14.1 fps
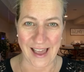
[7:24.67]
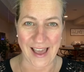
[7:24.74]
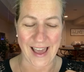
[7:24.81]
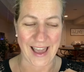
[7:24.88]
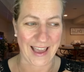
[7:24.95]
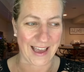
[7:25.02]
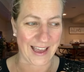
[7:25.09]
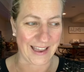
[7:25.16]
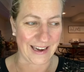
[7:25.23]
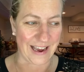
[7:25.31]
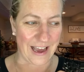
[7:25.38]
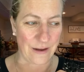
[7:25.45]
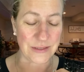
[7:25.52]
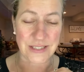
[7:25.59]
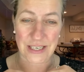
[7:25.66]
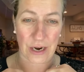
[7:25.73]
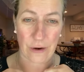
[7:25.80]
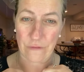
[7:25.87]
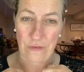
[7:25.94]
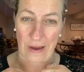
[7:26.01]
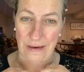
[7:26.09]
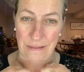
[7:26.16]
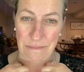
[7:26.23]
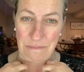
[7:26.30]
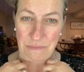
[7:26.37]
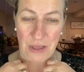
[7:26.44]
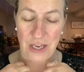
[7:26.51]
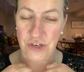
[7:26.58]
And I was terrified.
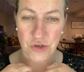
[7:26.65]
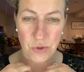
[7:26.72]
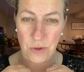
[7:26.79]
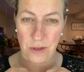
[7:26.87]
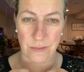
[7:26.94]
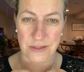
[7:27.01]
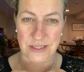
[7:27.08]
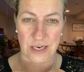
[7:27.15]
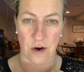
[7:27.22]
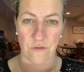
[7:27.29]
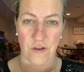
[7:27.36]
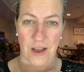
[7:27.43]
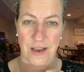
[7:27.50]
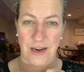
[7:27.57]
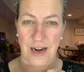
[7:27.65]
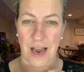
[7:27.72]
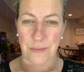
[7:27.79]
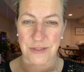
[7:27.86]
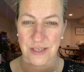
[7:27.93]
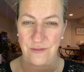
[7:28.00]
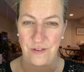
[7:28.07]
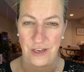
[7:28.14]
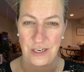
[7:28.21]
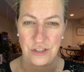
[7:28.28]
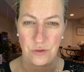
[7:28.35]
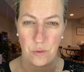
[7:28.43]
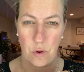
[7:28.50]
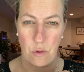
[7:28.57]
I truly was terrified. And I was invited
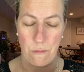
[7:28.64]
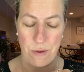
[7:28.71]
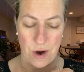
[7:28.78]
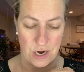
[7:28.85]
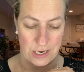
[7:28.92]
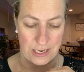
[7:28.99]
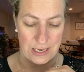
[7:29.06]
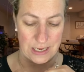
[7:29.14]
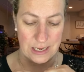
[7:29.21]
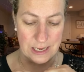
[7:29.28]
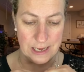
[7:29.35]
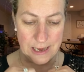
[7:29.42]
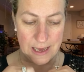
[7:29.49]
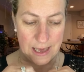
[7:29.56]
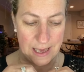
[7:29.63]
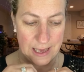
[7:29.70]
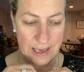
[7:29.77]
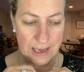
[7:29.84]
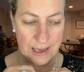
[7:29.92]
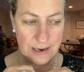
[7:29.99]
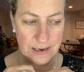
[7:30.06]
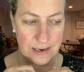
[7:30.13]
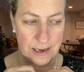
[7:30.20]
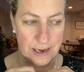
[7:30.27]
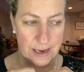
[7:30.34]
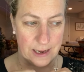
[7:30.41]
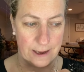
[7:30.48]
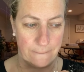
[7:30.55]
to a home party, and
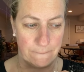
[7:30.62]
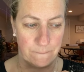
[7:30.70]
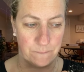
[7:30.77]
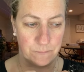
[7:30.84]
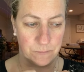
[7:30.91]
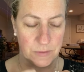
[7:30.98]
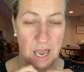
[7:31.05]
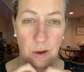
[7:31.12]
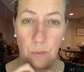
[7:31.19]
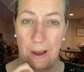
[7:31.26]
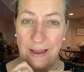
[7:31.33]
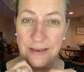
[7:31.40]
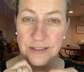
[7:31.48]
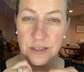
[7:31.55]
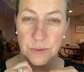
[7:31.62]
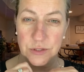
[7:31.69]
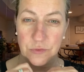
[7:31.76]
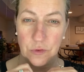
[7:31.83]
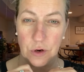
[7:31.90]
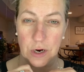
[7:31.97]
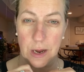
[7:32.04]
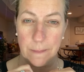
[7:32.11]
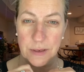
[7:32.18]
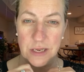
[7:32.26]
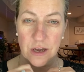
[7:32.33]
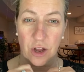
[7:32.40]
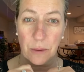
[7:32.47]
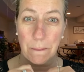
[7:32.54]
I went. It was for a company
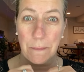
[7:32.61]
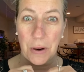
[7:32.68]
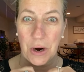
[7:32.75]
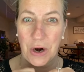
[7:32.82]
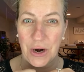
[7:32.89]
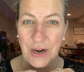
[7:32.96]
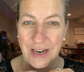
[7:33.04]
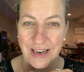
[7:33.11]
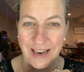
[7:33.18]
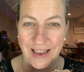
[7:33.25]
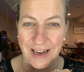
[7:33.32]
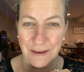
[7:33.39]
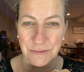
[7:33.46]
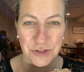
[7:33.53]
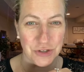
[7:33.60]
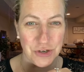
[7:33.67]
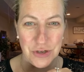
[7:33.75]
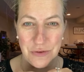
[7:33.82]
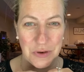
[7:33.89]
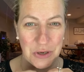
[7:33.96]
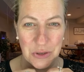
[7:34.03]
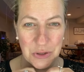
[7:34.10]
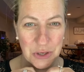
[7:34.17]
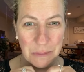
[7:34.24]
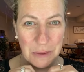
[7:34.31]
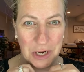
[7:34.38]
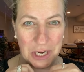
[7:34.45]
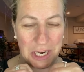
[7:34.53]
called Party Light. I'm sure you've all heard of
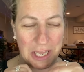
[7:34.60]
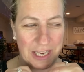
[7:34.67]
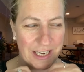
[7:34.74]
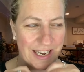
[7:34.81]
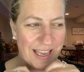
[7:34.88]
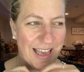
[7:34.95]
Party Light.